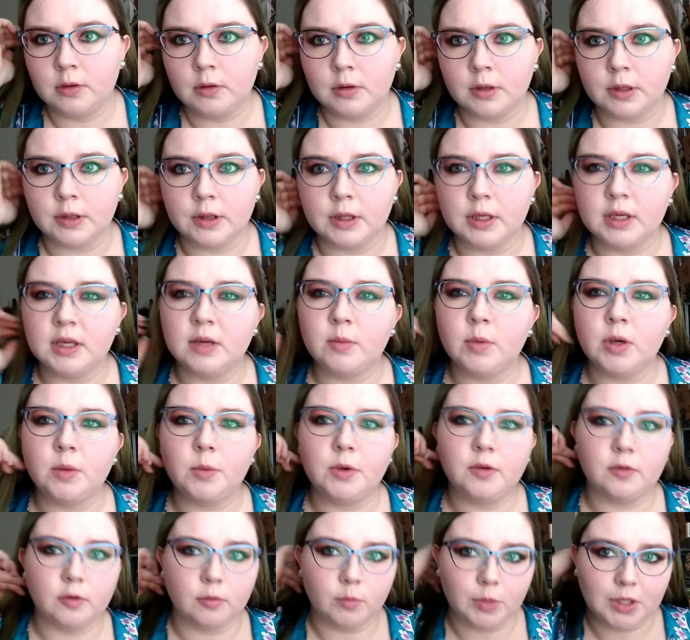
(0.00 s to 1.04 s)
I think it might be
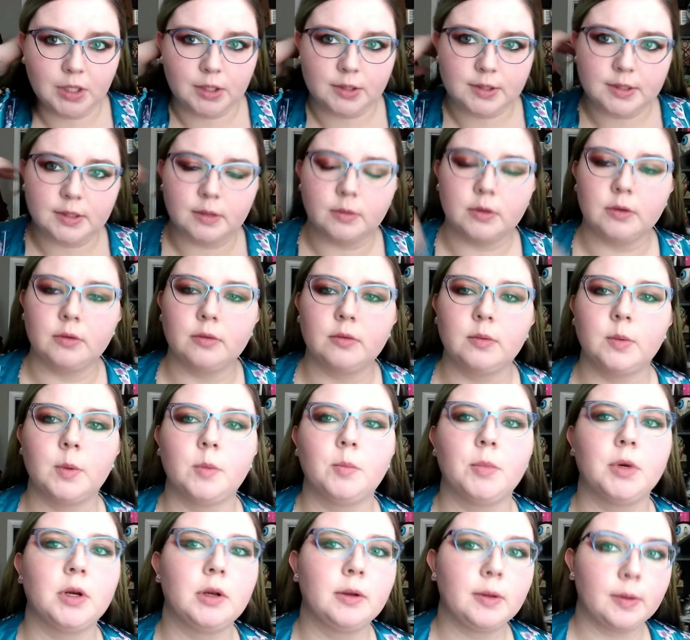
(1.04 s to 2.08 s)
for bees, I don't
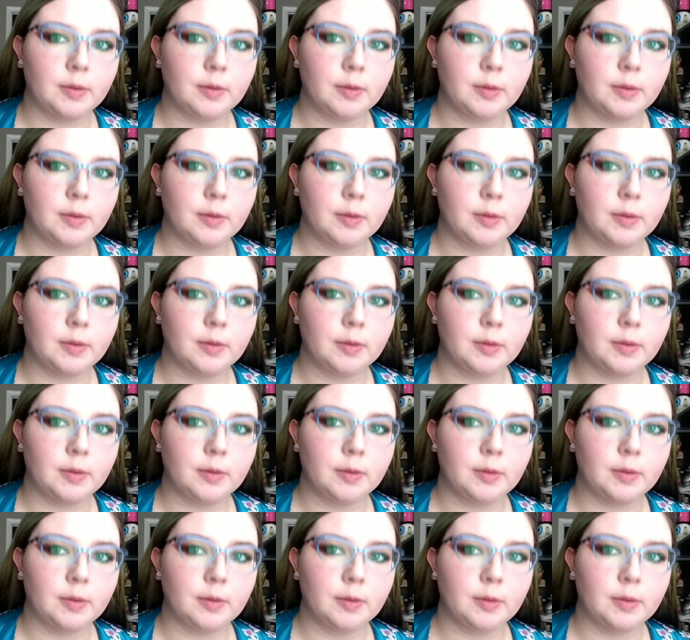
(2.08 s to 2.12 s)
remember.